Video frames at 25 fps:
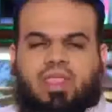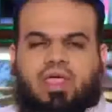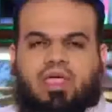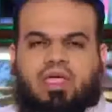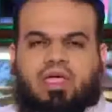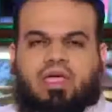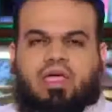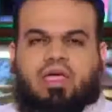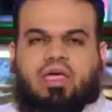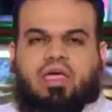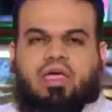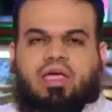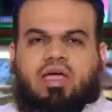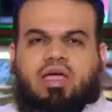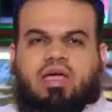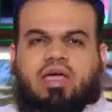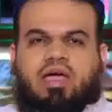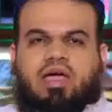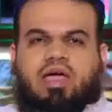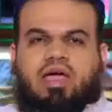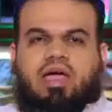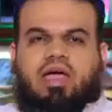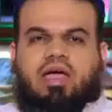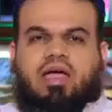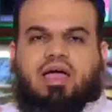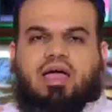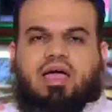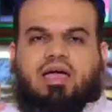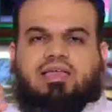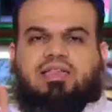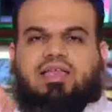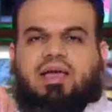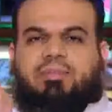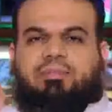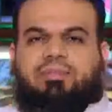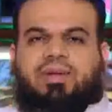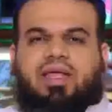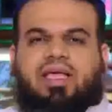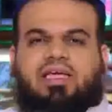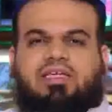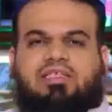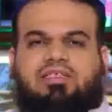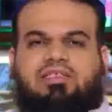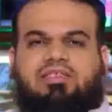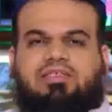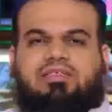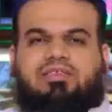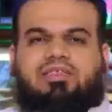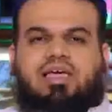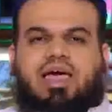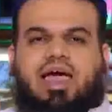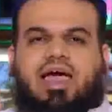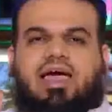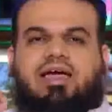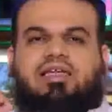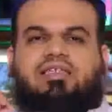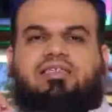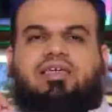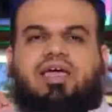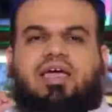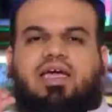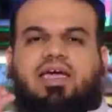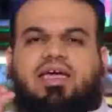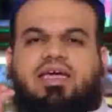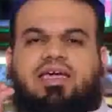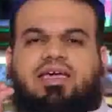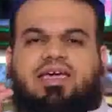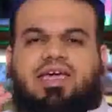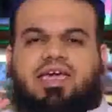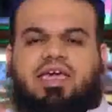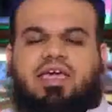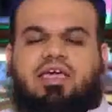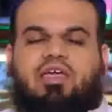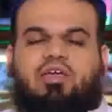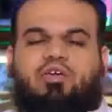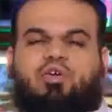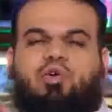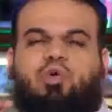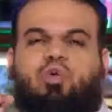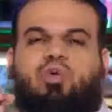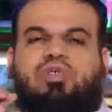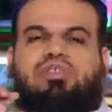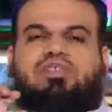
had a king who was a tyrant an evil ruler.